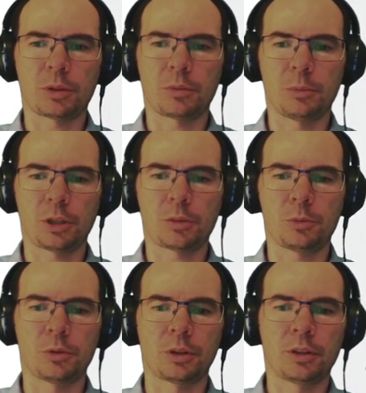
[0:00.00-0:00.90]
much
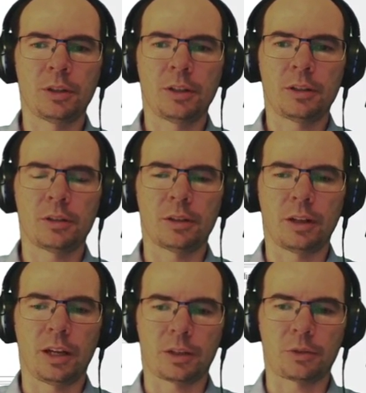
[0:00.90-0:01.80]
more
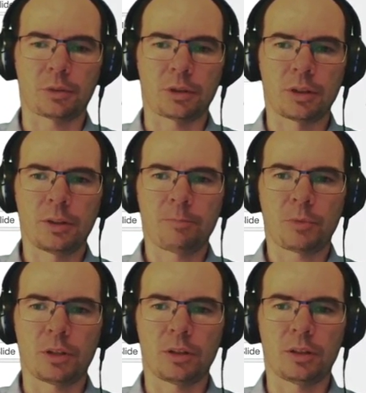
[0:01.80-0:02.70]
accurate.
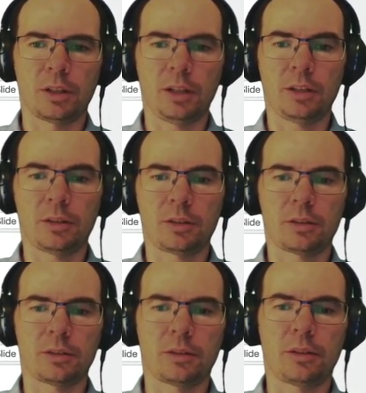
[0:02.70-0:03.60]
And
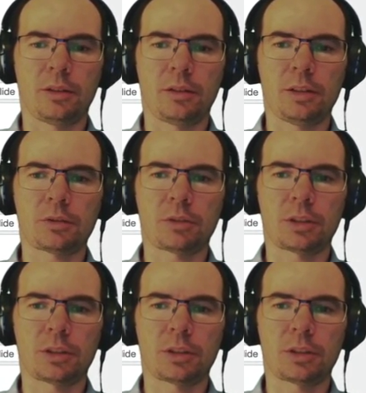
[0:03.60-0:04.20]
the discretized